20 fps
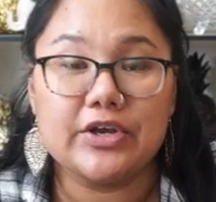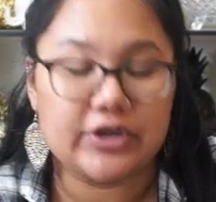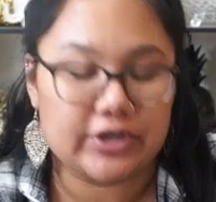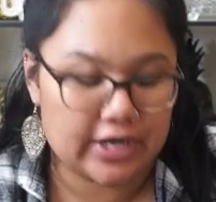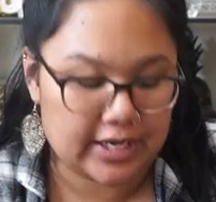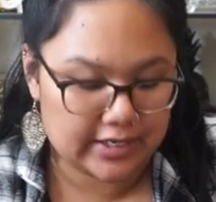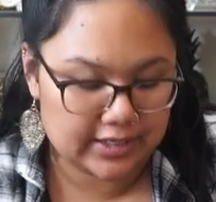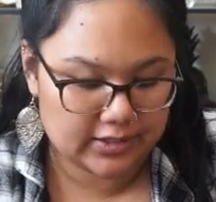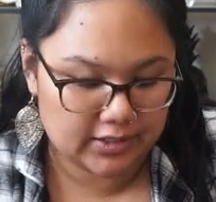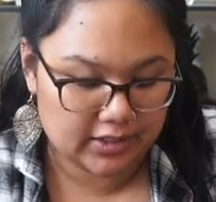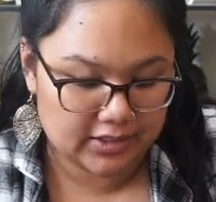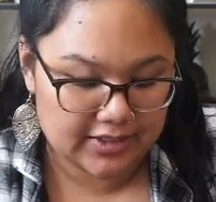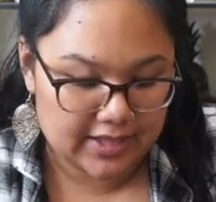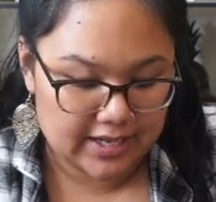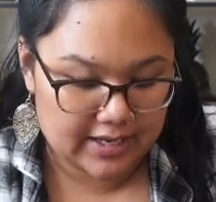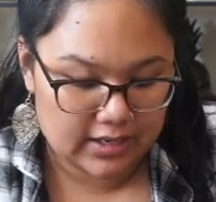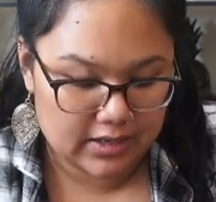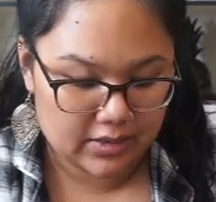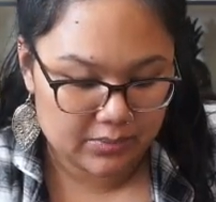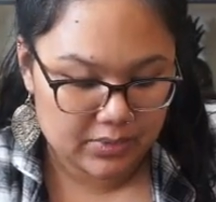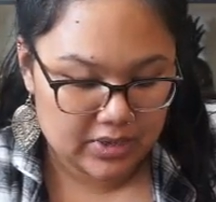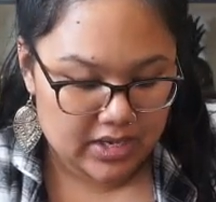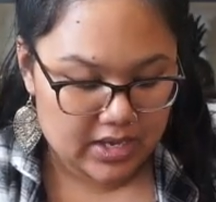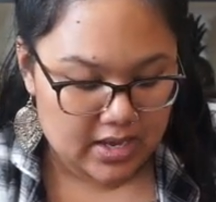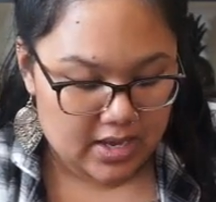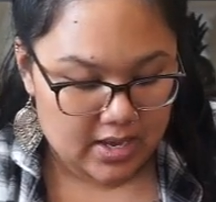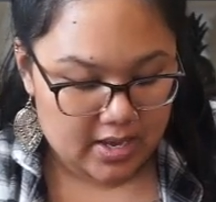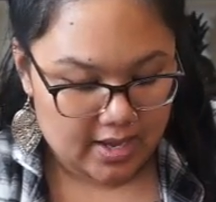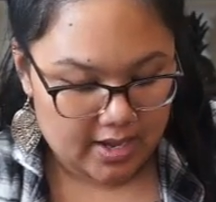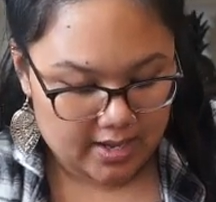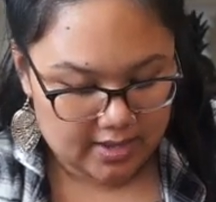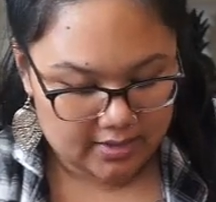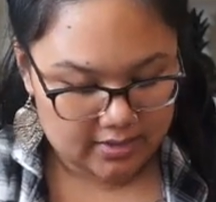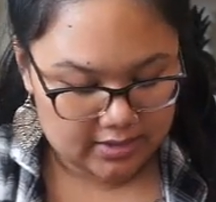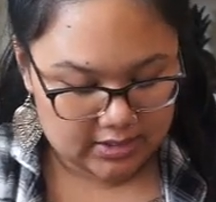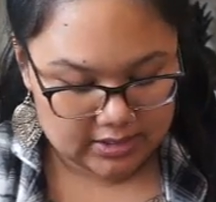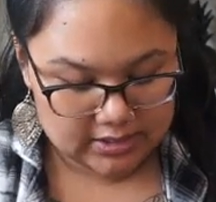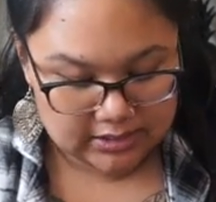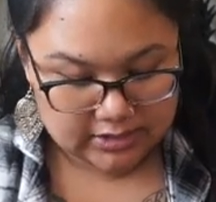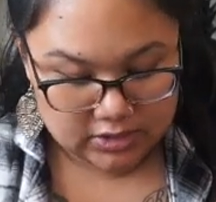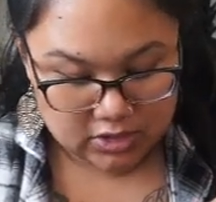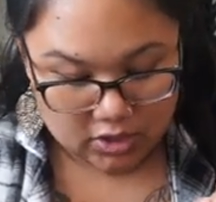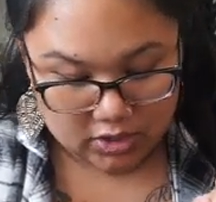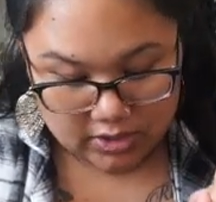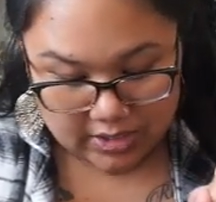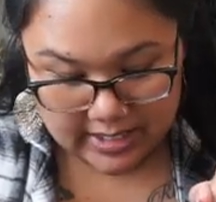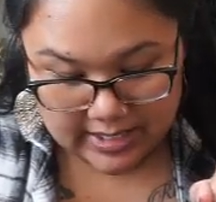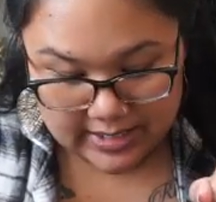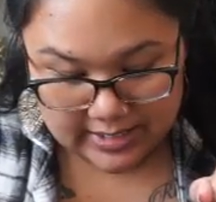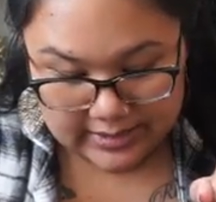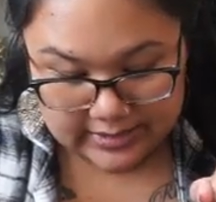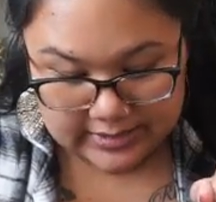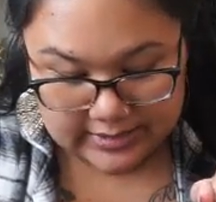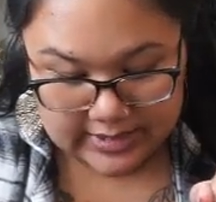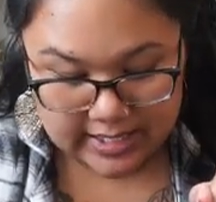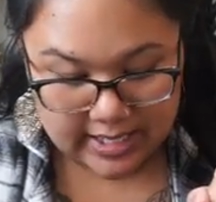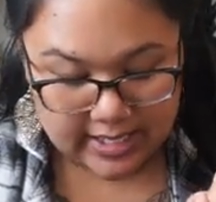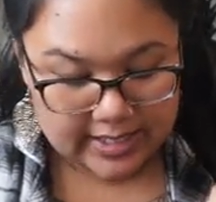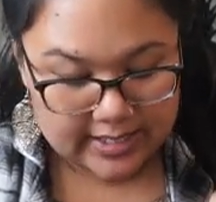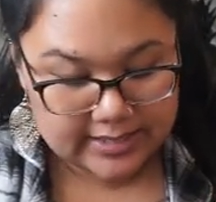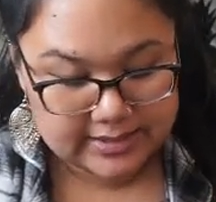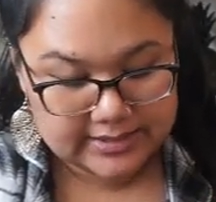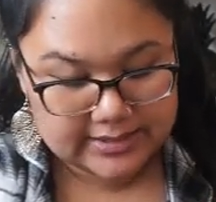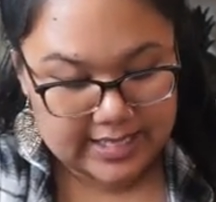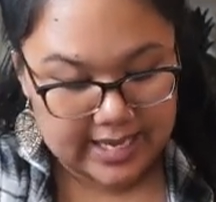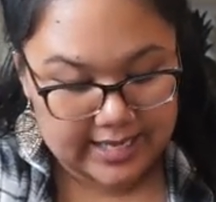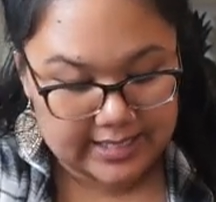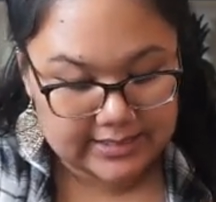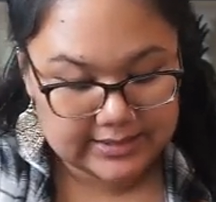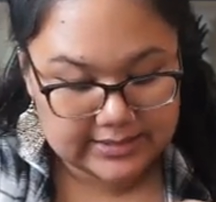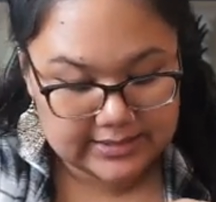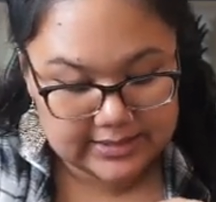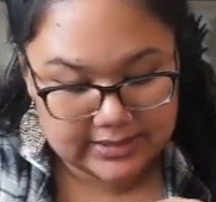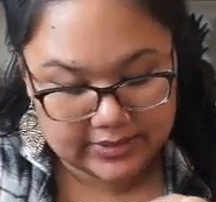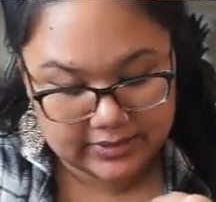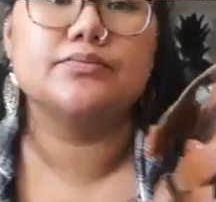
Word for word: good. I can look that up. And these are a size 8.